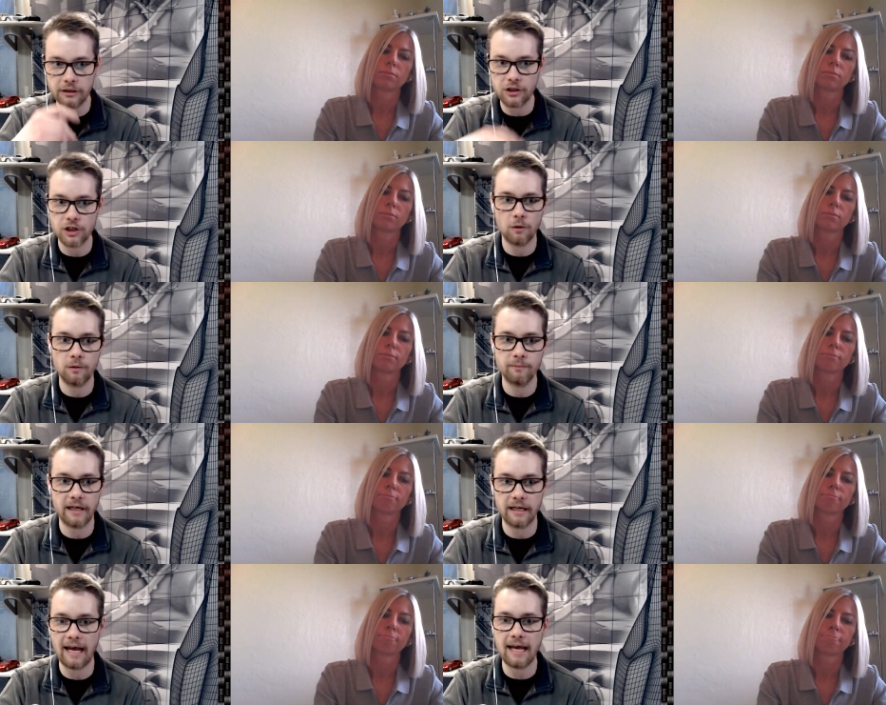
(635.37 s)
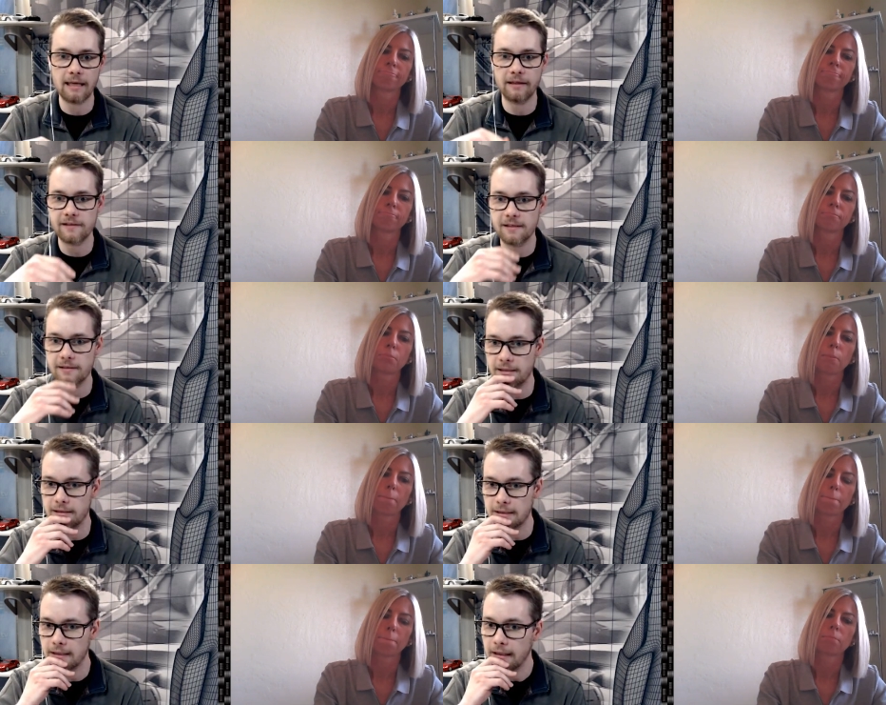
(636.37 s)
Speaker 1: and show them that, hey, this
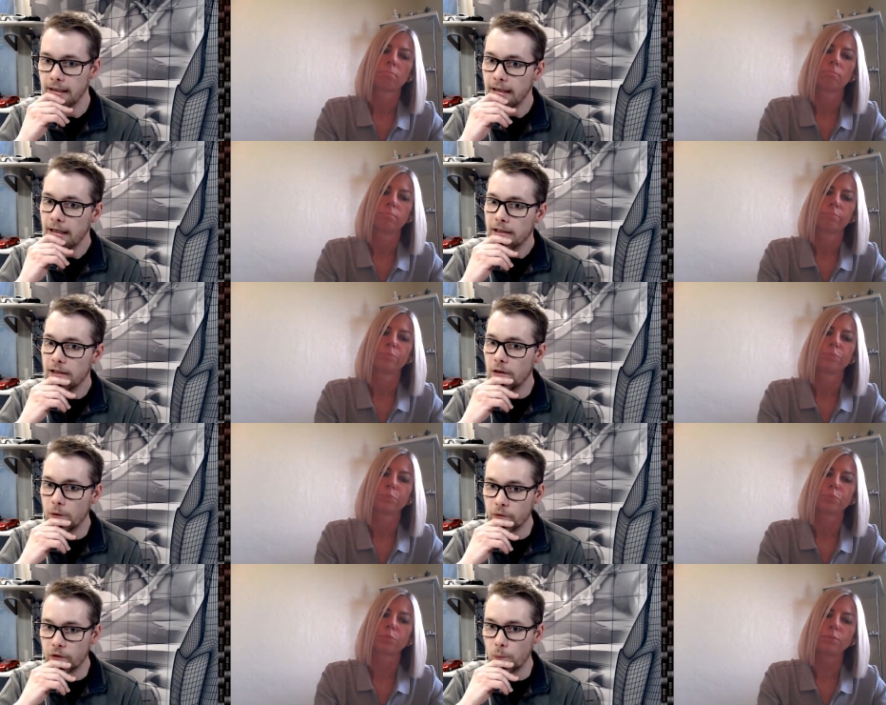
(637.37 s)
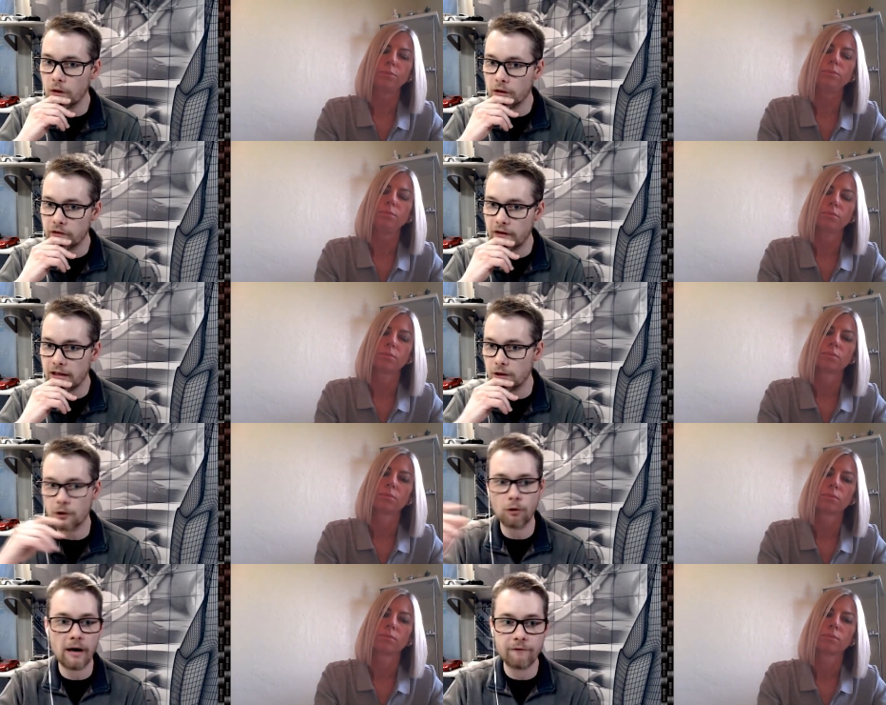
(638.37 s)
isn't, you know, the work that your
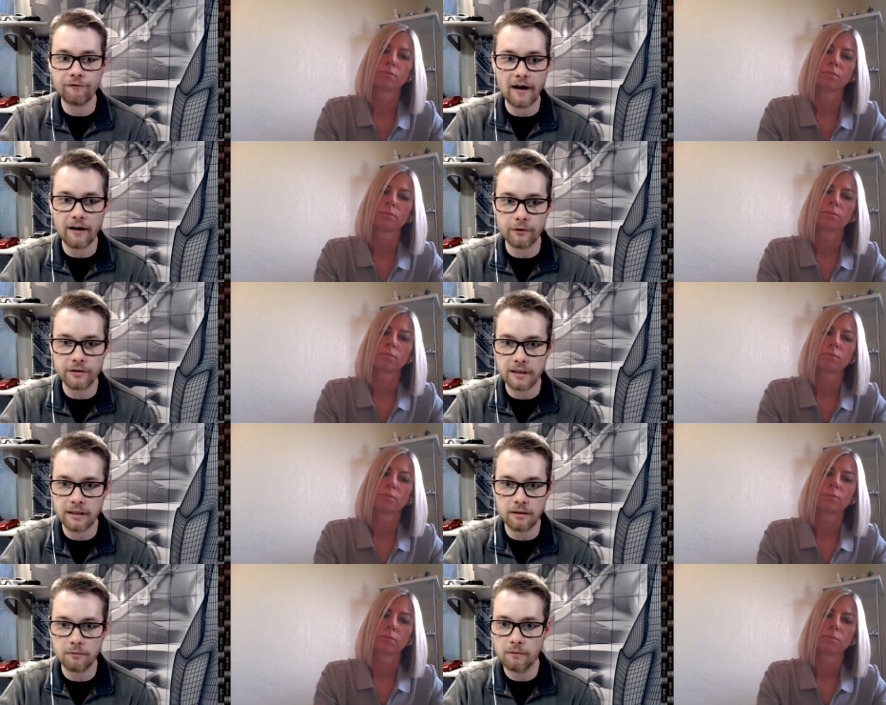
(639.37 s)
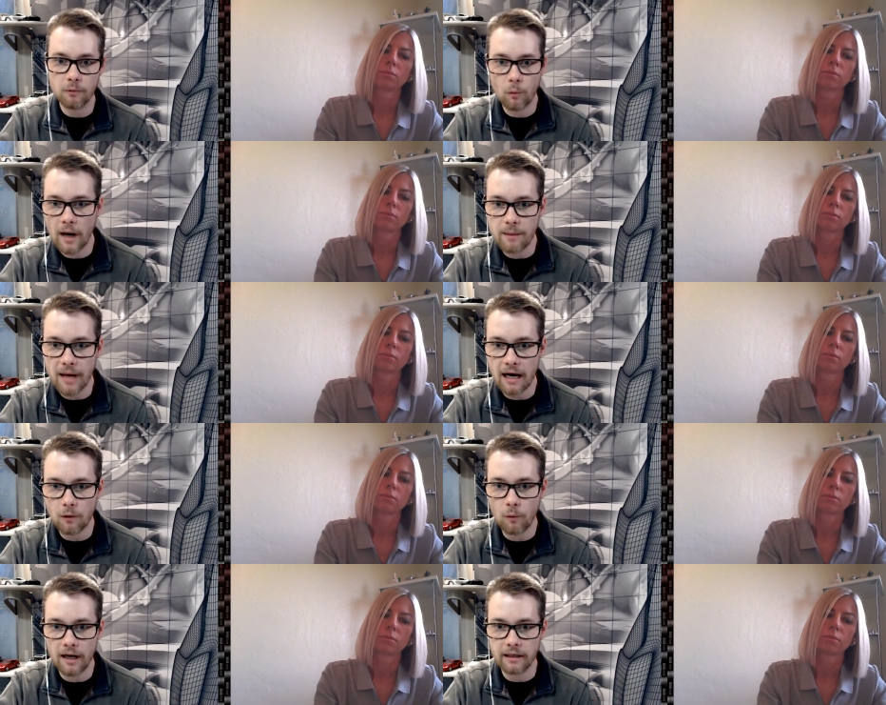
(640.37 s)
grandfather did way
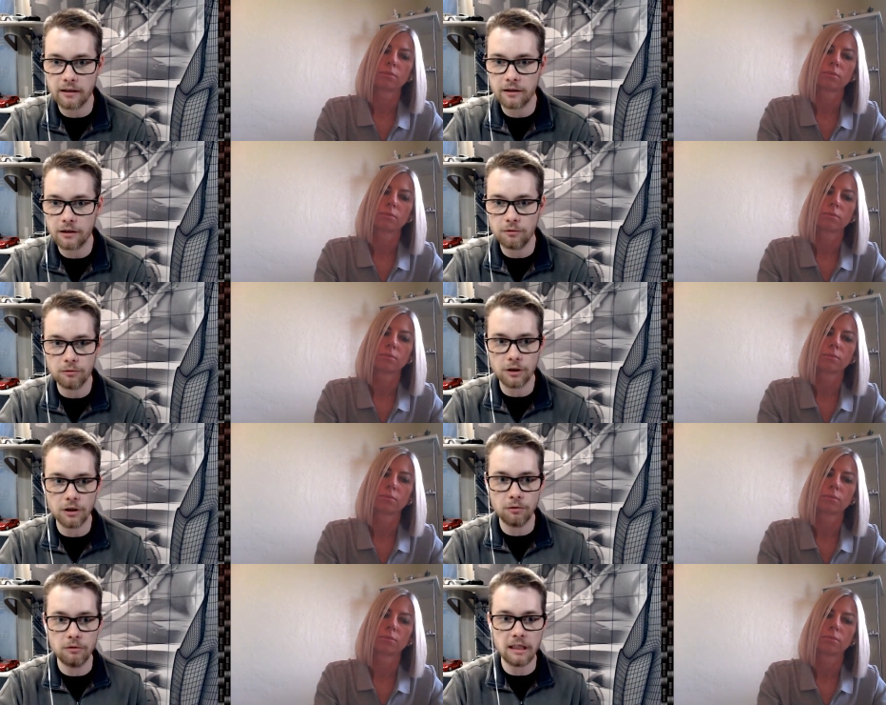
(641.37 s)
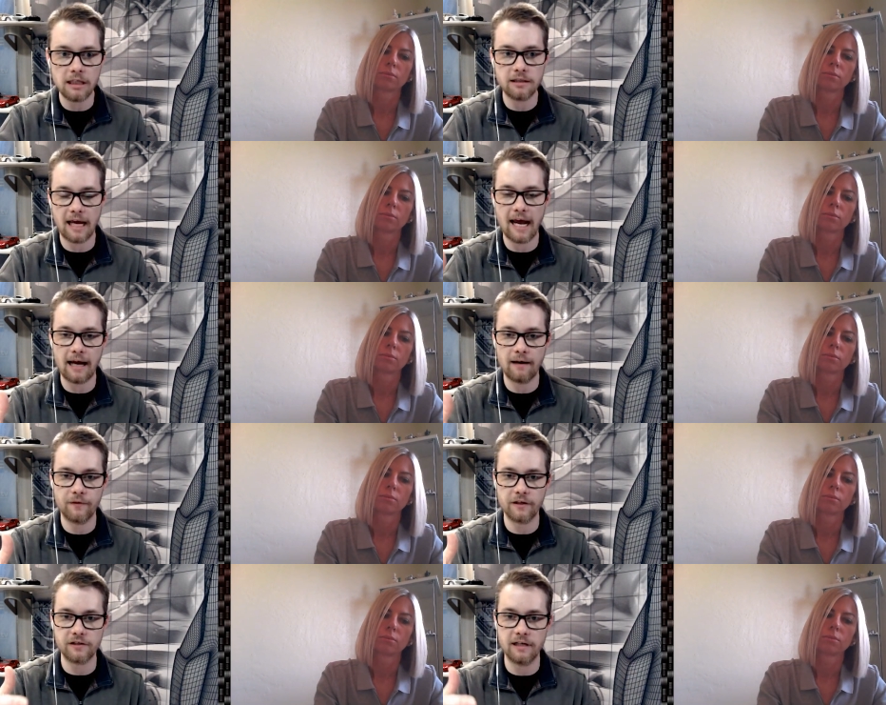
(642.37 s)
back when you you need to
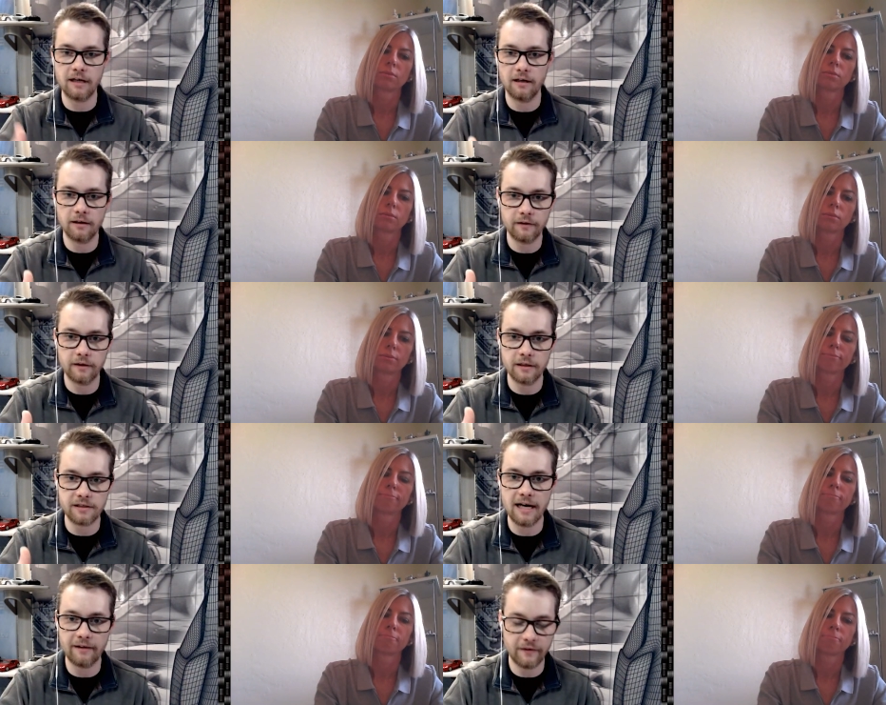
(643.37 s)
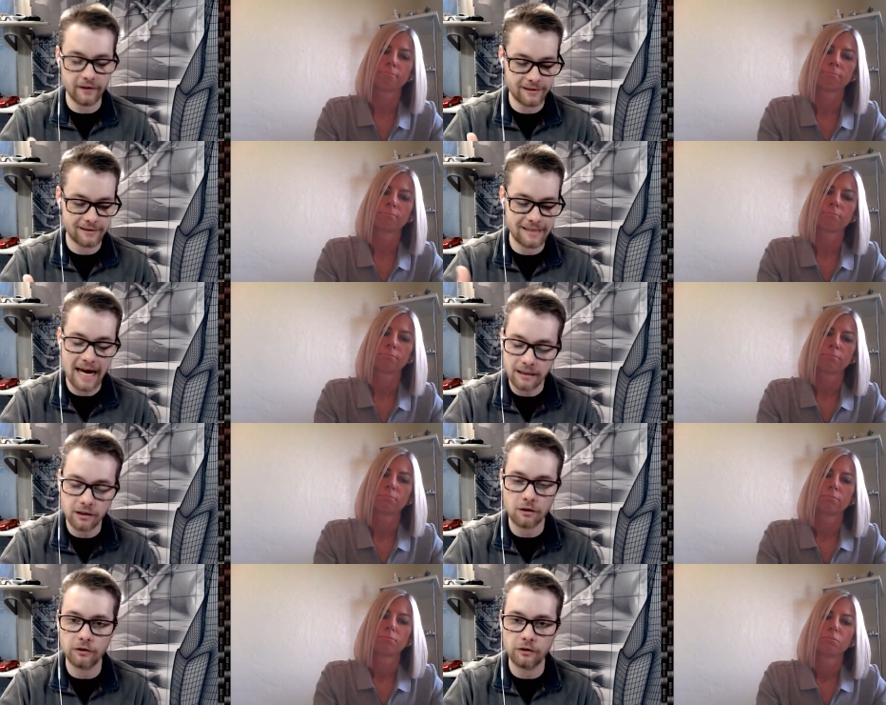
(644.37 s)
have this this this
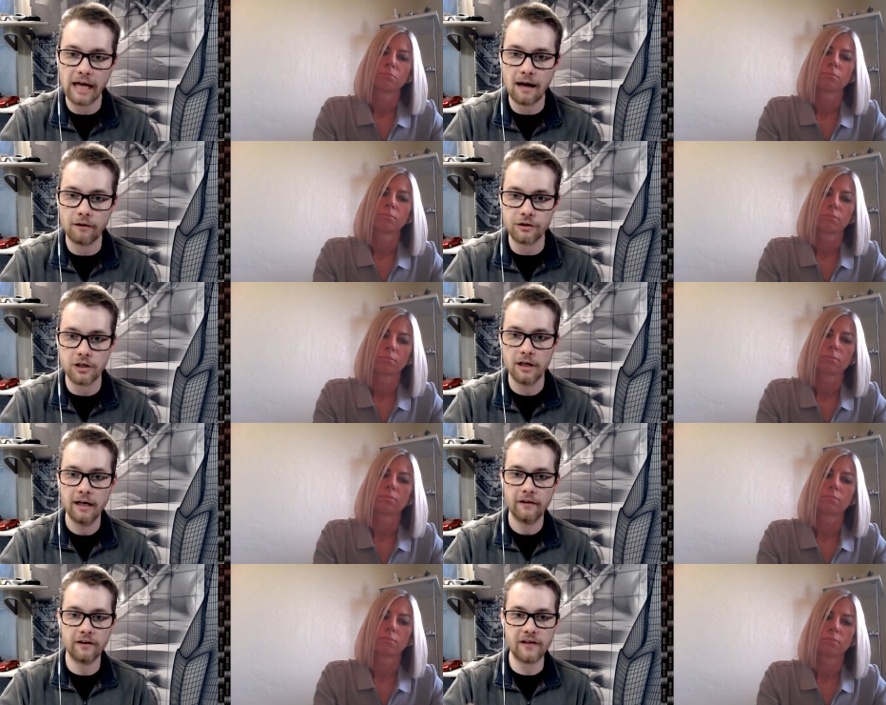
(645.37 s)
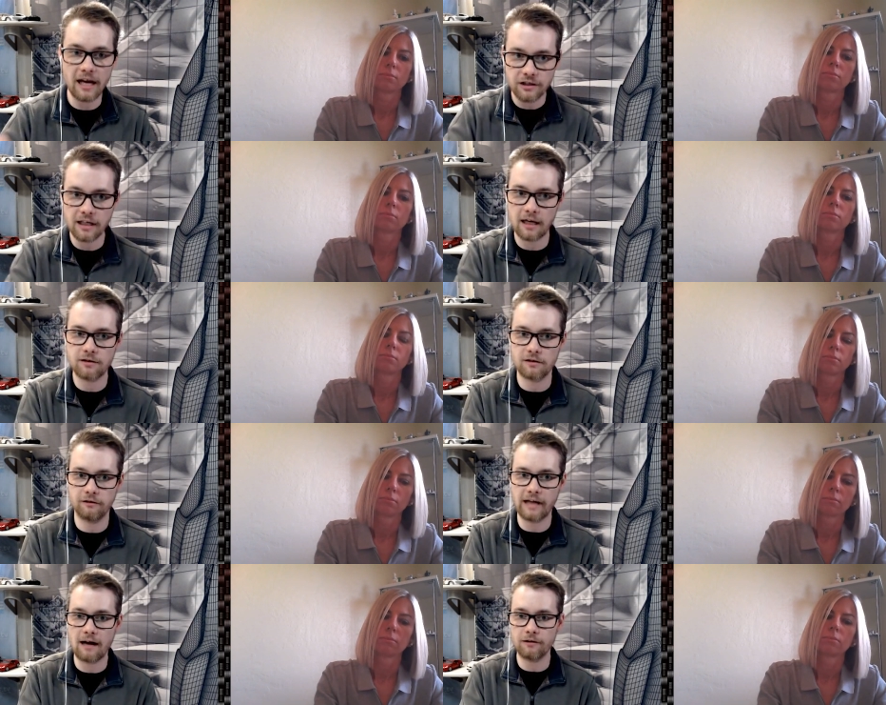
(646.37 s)
technical knowledge this
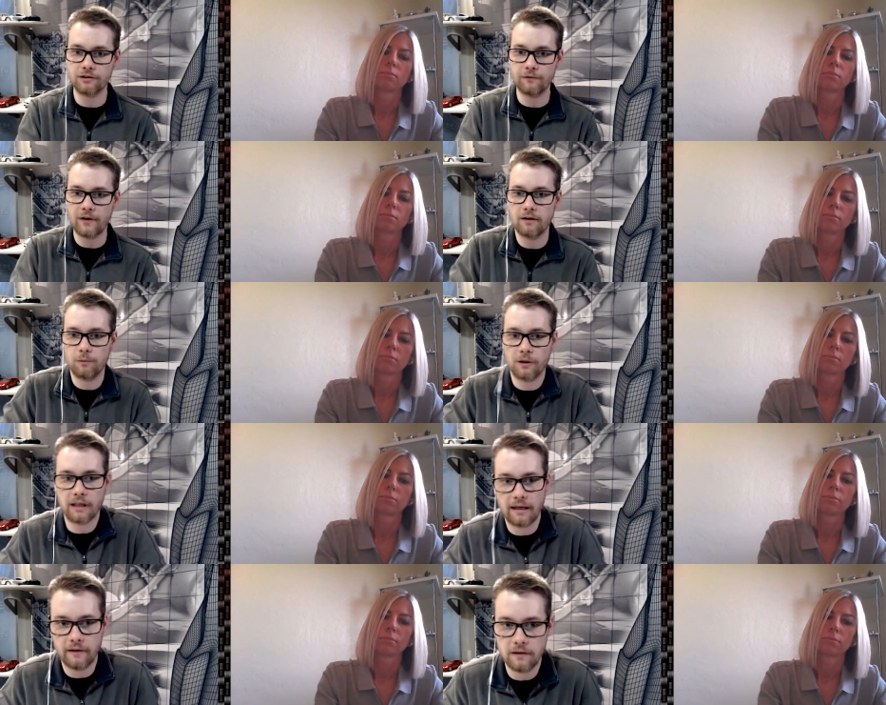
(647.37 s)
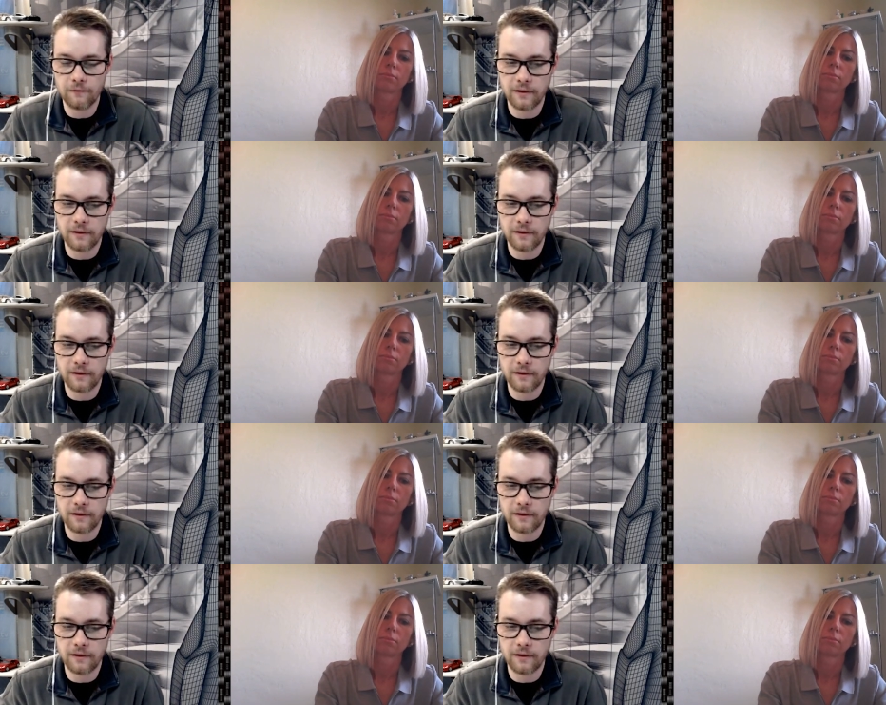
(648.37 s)
educational knowledge of how to work on these